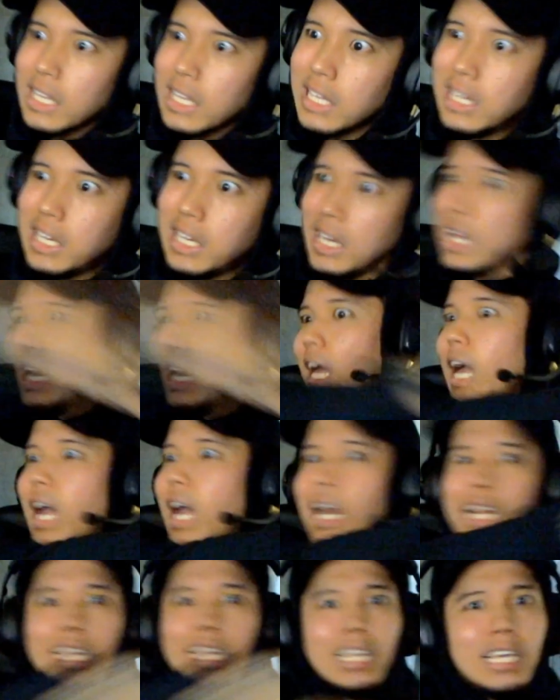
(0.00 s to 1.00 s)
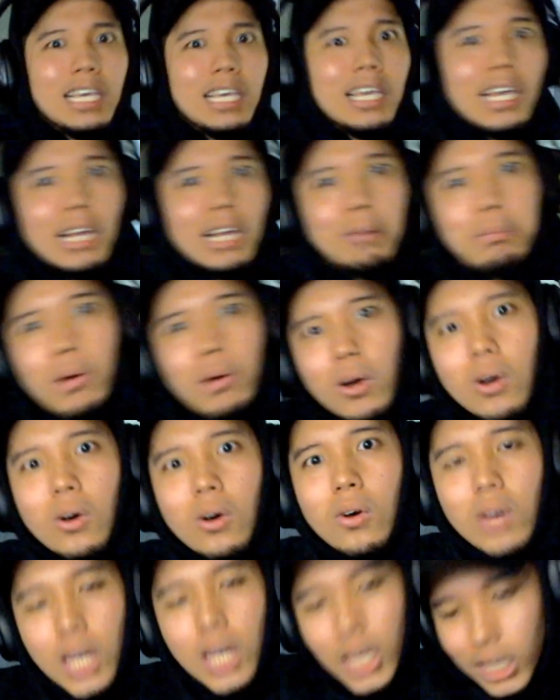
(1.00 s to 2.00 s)
Get out of here,
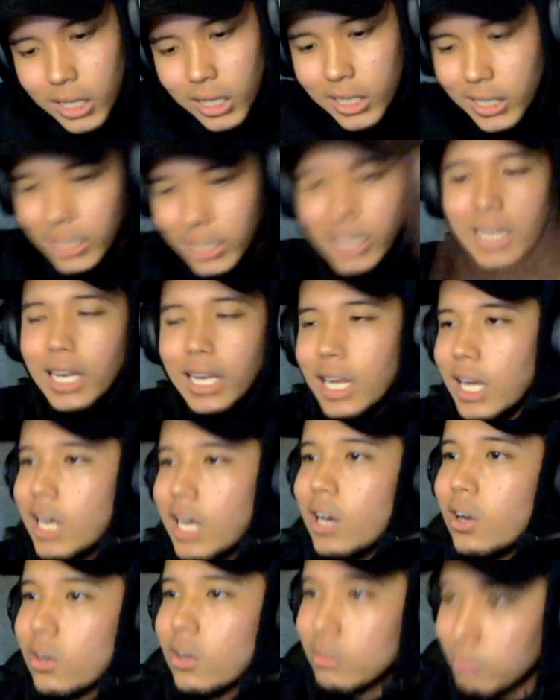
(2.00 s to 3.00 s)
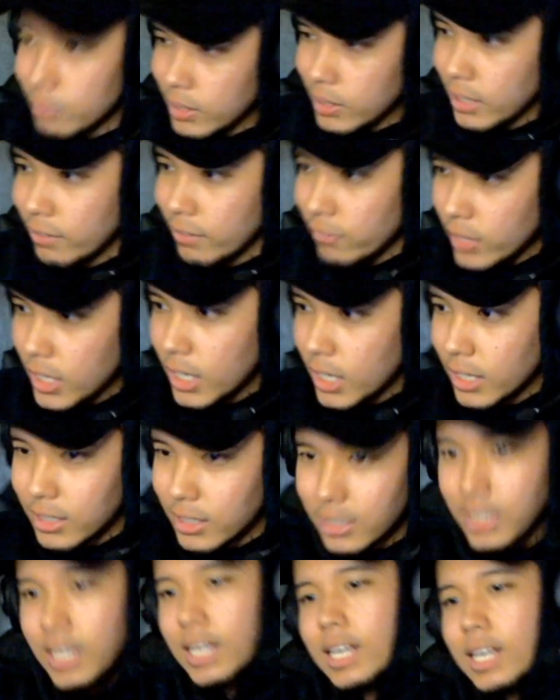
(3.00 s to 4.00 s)
bro. Like, get out, man. Fuck
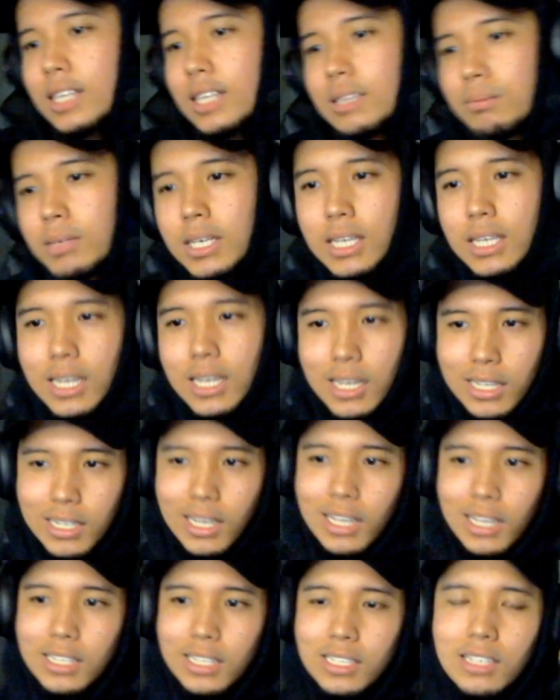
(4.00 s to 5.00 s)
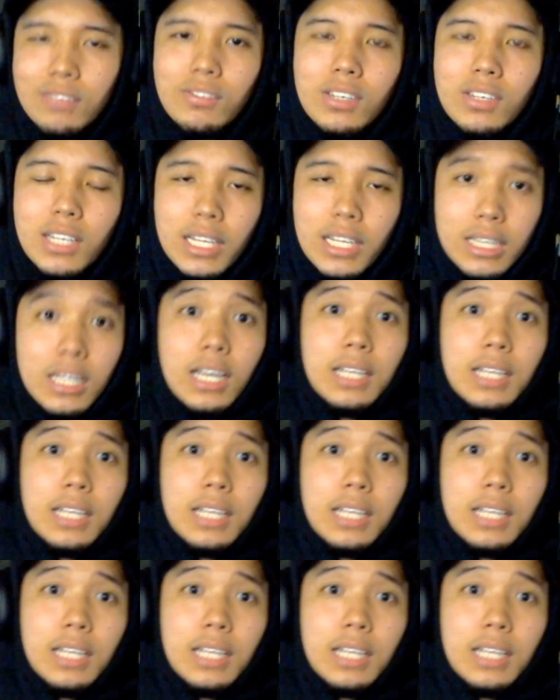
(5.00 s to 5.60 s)
that, man. I ain't living like that.